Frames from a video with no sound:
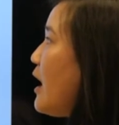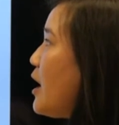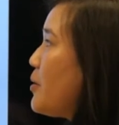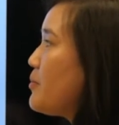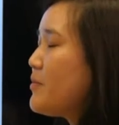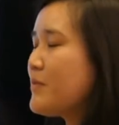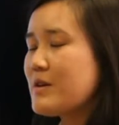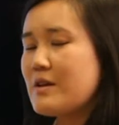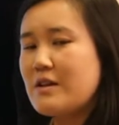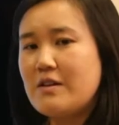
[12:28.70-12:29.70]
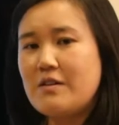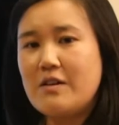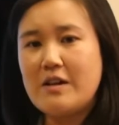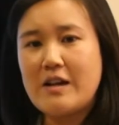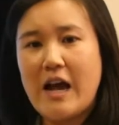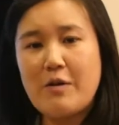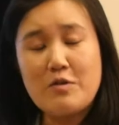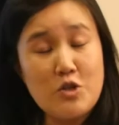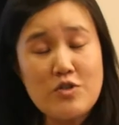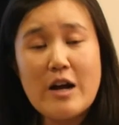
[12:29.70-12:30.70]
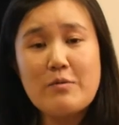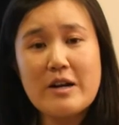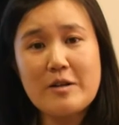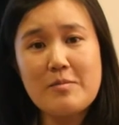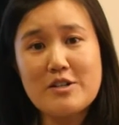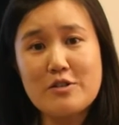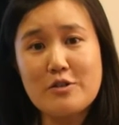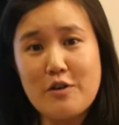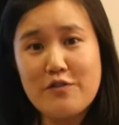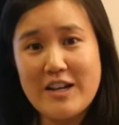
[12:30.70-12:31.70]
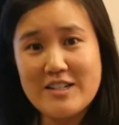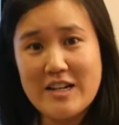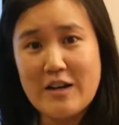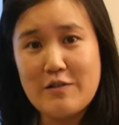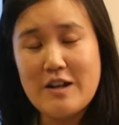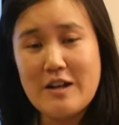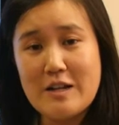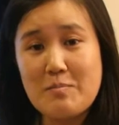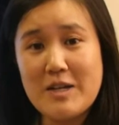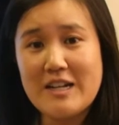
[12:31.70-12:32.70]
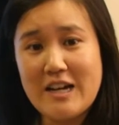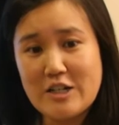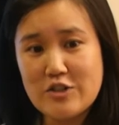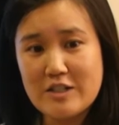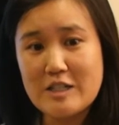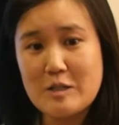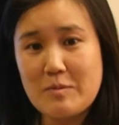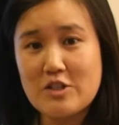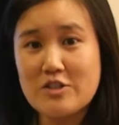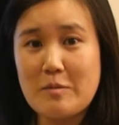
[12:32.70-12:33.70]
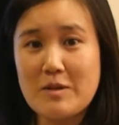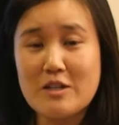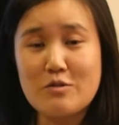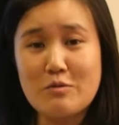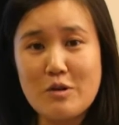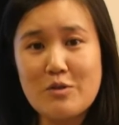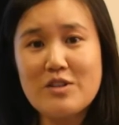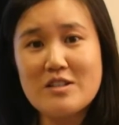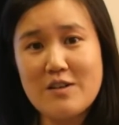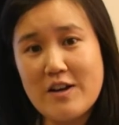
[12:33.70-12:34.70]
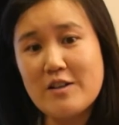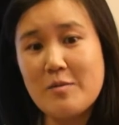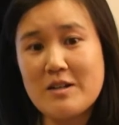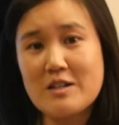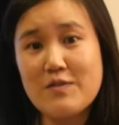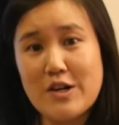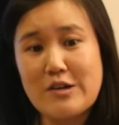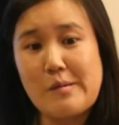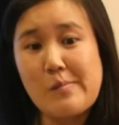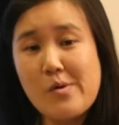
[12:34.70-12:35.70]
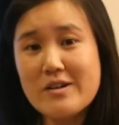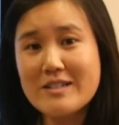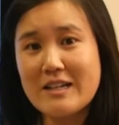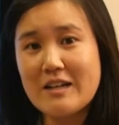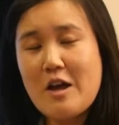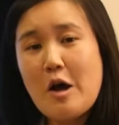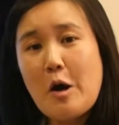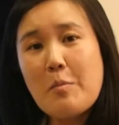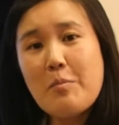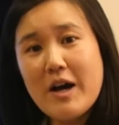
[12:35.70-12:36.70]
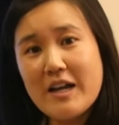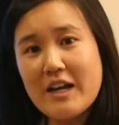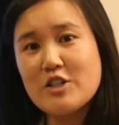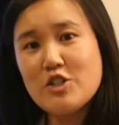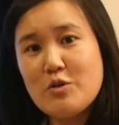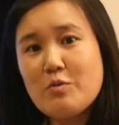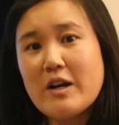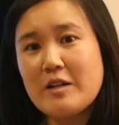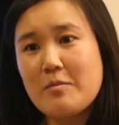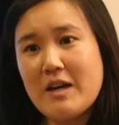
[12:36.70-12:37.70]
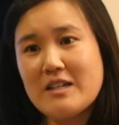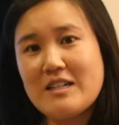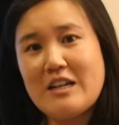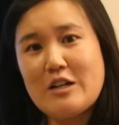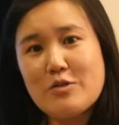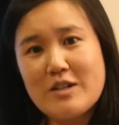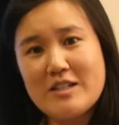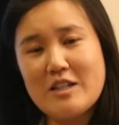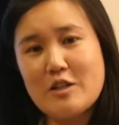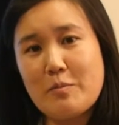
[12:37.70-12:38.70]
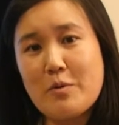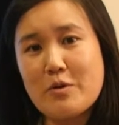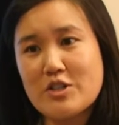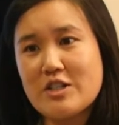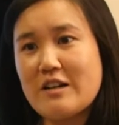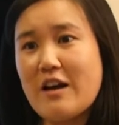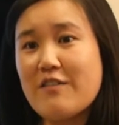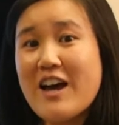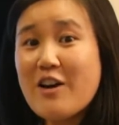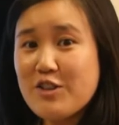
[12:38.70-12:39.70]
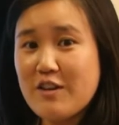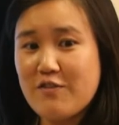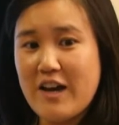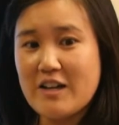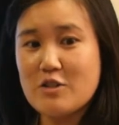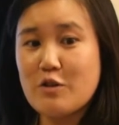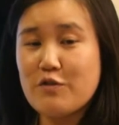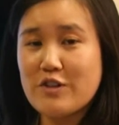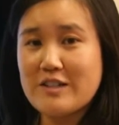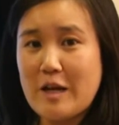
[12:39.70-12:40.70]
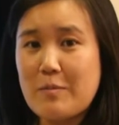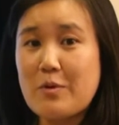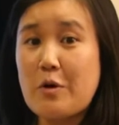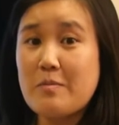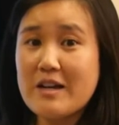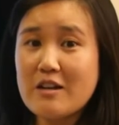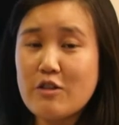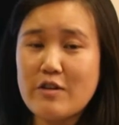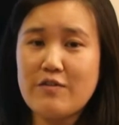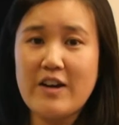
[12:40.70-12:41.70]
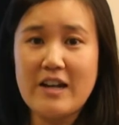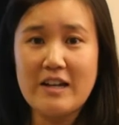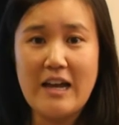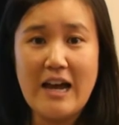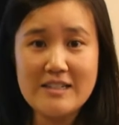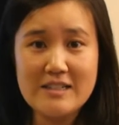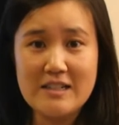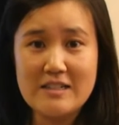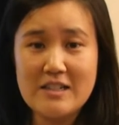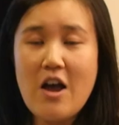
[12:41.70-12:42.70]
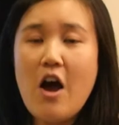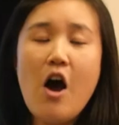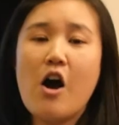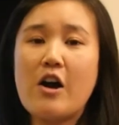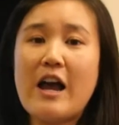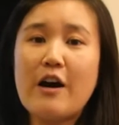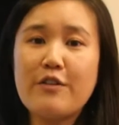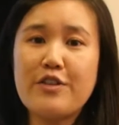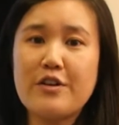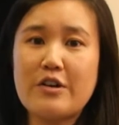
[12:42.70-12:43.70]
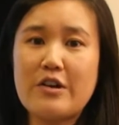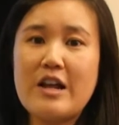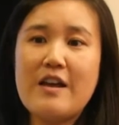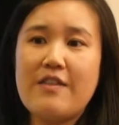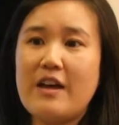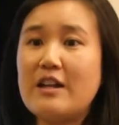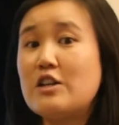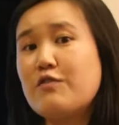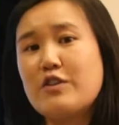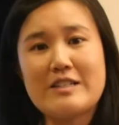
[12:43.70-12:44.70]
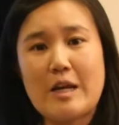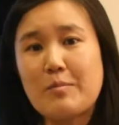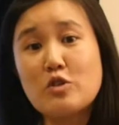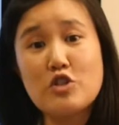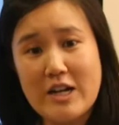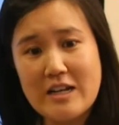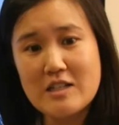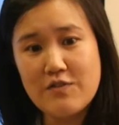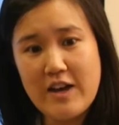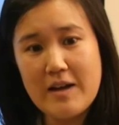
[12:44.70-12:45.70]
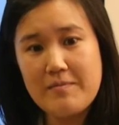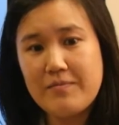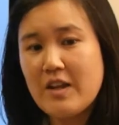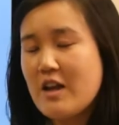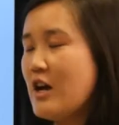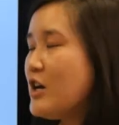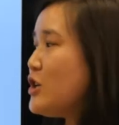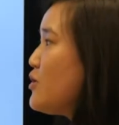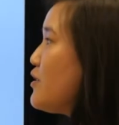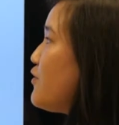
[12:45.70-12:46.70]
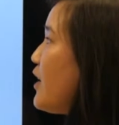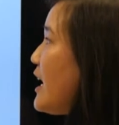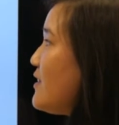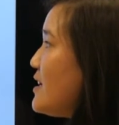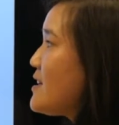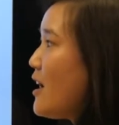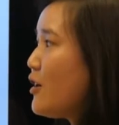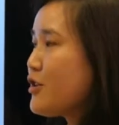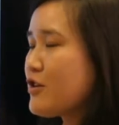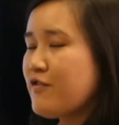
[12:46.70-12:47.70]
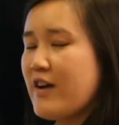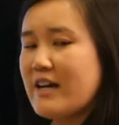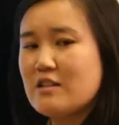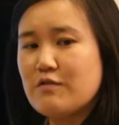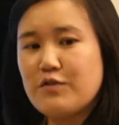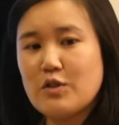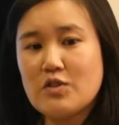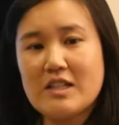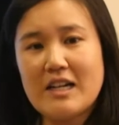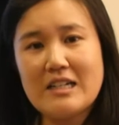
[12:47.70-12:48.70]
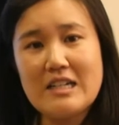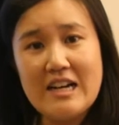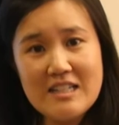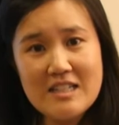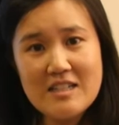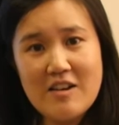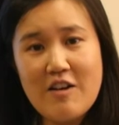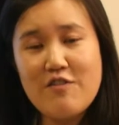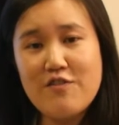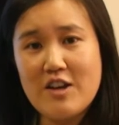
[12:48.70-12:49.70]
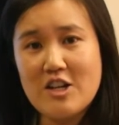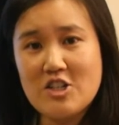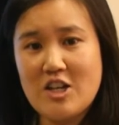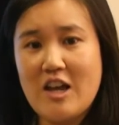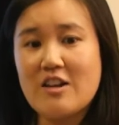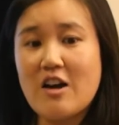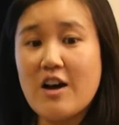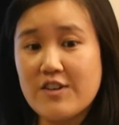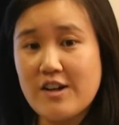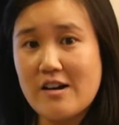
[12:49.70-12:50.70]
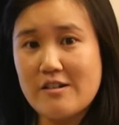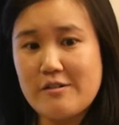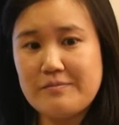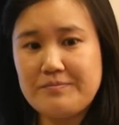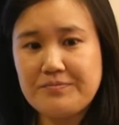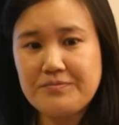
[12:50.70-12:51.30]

um, I do not recommend a low-fat diet in pediatrics especially because growth and development is very important. But I do recommend increasing the portion of healthy fats. So for example, omega-3 fatty acids are healthier than, for example, trans fat. You can find these healthier fats in foods like nuts, fish, and avocado.